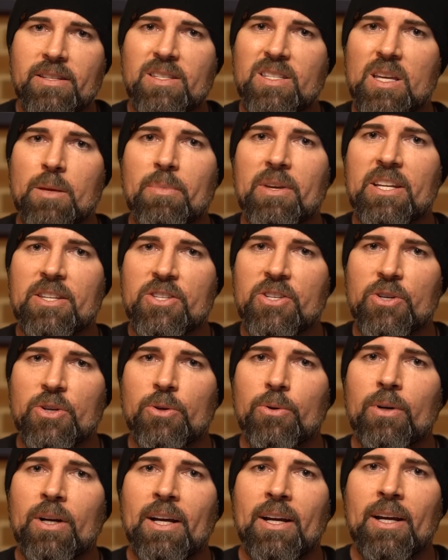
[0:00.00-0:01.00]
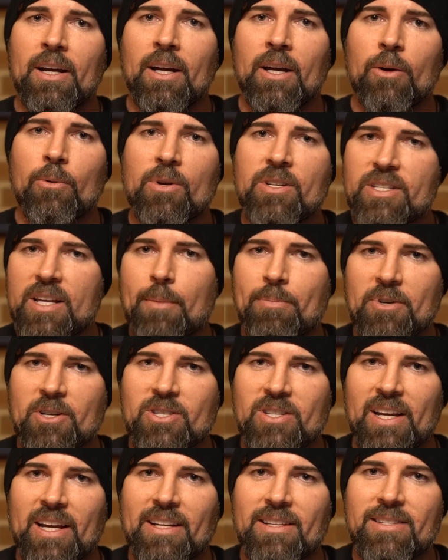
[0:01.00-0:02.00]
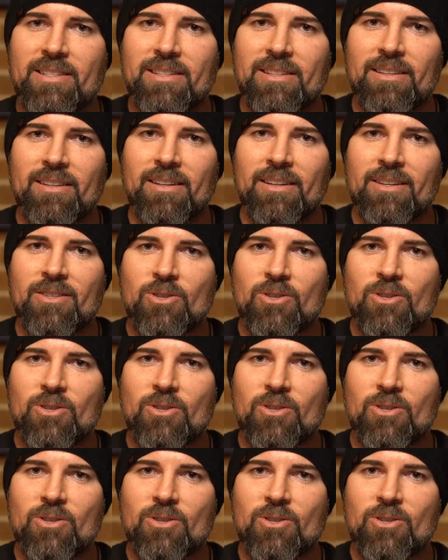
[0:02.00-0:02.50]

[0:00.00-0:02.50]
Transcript: CB2 receptor sites.